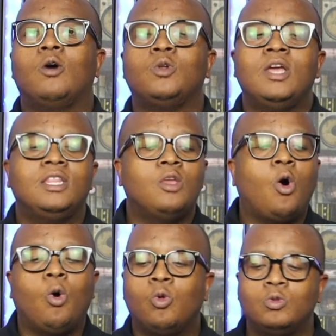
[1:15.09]
out
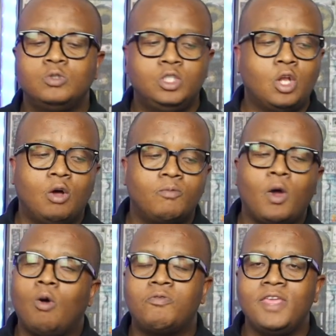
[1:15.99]
the whole, you know,
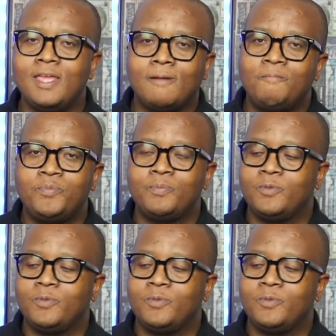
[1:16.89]
the whole thing.